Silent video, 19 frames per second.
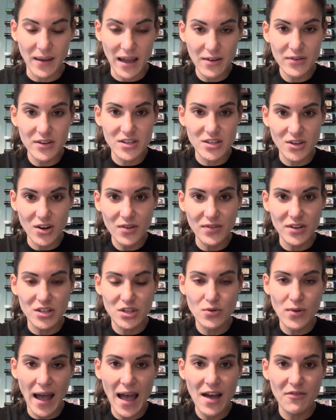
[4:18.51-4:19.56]
Every service,
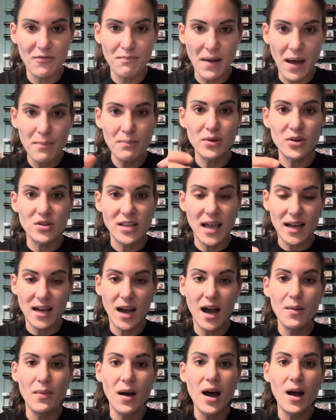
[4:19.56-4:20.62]
you have members that
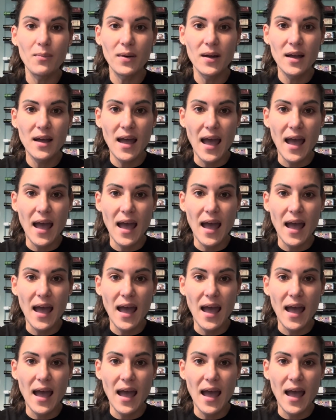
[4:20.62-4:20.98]
come up